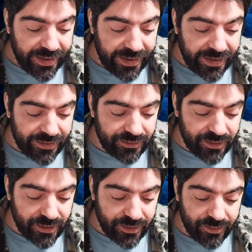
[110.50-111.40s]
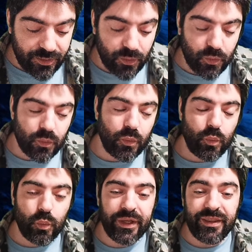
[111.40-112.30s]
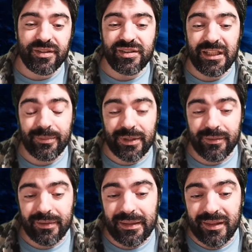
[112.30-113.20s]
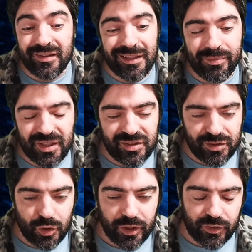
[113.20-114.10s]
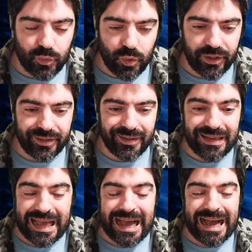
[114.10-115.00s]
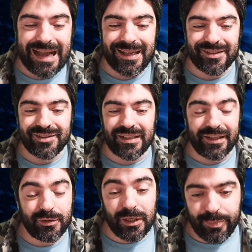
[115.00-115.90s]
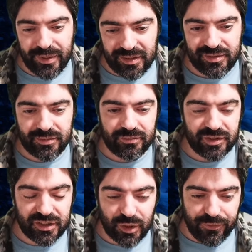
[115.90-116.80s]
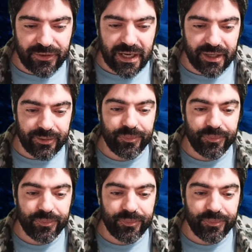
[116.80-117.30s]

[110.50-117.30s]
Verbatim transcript: And with this team, the team does not work as a 3-piece so far.